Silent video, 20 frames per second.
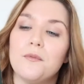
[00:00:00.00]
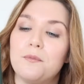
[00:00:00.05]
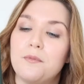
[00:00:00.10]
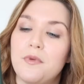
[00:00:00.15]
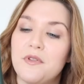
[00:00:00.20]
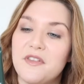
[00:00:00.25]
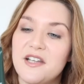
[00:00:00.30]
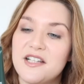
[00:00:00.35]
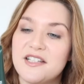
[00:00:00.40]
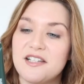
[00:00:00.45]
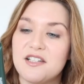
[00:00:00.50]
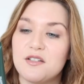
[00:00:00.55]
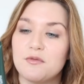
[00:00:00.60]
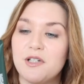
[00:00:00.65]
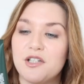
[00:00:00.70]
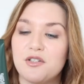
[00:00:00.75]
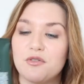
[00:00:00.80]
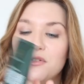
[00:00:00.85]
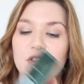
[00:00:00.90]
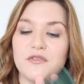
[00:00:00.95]
But this is the
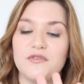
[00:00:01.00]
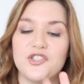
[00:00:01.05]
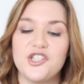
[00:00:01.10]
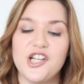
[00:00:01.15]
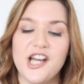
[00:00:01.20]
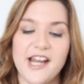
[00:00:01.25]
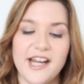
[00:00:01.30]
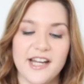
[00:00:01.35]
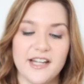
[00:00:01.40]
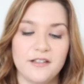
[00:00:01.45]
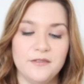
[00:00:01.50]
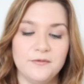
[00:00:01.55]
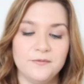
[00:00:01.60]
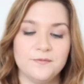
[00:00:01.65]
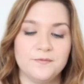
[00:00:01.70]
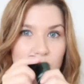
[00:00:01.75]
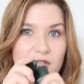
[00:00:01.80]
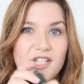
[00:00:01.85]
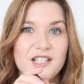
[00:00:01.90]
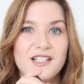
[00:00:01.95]
Ritual of Jing,
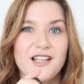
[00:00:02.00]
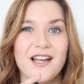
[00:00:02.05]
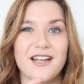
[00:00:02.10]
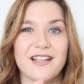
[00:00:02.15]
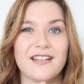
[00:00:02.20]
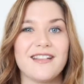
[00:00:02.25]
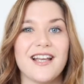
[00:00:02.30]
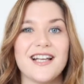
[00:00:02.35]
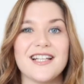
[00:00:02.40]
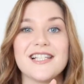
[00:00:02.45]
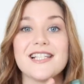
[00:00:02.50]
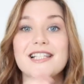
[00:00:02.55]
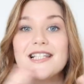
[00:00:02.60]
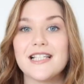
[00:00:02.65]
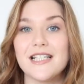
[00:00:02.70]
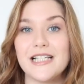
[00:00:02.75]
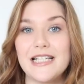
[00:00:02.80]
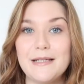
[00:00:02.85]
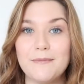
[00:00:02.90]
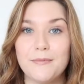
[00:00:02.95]
which is like their
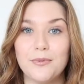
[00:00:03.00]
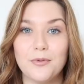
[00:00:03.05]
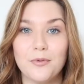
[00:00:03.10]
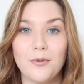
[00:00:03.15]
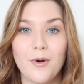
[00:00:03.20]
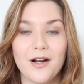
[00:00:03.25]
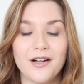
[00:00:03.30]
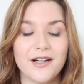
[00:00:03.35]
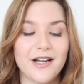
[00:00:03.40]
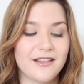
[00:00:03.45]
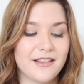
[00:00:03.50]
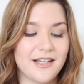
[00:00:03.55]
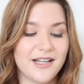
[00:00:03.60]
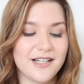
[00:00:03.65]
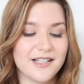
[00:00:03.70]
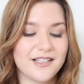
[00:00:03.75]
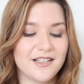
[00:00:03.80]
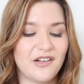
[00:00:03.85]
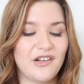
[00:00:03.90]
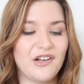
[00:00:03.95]
sleep one, I
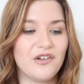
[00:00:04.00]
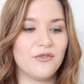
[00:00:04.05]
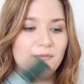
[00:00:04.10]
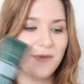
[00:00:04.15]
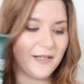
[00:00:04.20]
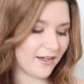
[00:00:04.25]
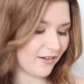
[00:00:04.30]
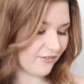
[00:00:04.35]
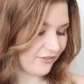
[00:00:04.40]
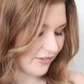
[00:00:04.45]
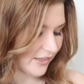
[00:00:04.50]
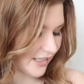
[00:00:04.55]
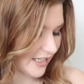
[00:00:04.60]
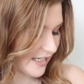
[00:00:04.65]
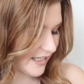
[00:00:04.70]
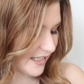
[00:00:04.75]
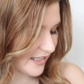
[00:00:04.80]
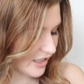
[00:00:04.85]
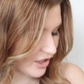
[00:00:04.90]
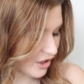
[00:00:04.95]
think. So it would be
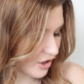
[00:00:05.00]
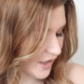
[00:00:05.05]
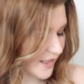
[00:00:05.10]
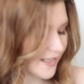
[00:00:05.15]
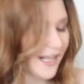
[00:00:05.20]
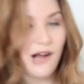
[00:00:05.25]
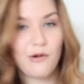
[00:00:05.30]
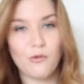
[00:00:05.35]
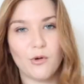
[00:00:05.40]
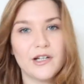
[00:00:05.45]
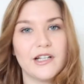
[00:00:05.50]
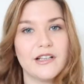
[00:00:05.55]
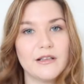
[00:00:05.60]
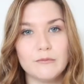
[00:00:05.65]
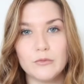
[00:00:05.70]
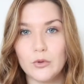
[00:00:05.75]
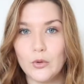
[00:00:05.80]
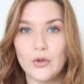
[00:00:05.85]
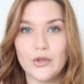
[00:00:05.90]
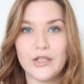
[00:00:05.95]
lovely to use that one in the
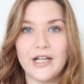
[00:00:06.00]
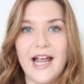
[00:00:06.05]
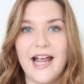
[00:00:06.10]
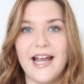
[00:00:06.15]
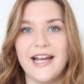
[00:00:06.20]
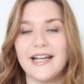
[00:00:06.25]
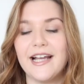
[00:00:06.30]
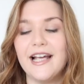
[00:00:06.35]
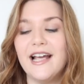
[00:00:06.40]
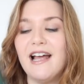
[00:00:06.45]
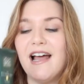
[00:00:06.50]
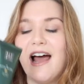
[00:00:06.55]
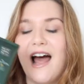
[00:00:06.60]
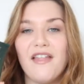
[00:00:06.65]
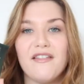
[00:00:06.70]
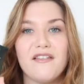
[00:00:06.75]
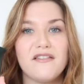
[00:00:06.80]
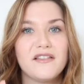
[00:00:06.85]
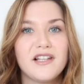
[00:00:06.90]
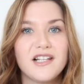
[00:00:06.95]
morning,
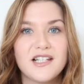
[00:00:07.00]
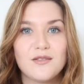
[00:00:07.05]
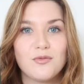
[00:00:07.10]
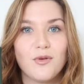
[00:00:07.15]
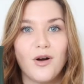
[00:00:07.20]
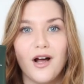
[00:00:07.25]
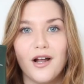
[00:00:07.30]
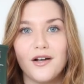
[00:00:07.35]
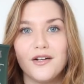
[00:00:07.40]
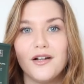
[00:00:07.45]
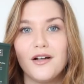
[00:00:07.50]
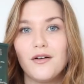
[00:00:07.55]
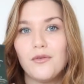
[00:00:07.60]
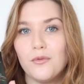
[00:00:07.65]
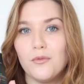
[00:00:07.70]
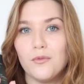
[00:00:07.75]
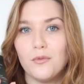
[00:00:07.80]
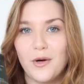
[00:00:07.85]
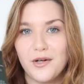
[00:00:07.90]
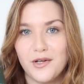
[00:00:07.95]
and then this one
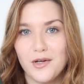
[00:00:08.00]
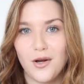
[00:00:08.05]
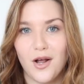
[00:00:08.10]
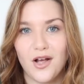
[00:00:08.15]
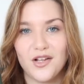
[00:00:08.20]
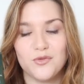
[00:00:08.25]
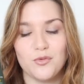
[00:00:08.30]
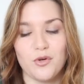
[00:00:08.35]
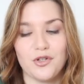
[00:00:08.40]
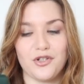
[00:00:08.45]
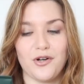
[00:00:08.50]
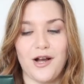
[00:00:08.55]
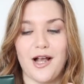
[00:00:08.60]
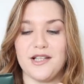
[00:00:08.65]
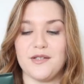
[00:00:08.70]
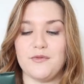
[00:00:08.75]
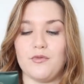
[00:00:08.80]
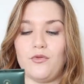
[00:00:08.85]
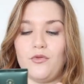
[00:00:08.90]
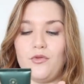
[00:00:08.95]
when you last wash your
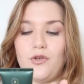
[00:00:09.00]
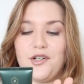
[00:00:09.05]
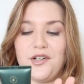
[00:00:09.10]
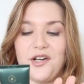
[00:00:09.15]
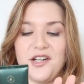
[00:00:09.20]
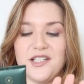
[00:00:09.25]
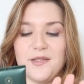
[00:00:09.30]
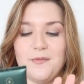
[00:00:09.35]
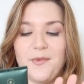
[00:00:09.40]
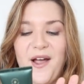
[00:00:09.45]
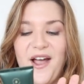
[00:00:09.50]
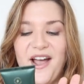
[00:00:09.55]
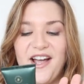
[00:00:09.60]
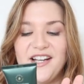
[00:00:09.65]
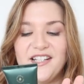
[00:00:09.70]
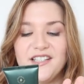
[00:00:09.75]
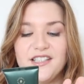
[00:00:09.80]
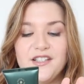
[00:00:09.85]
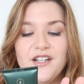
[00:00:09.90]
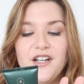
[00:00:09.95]
hands before you go to
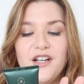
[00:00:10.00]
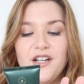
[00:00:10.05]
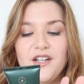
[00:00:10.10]
bed.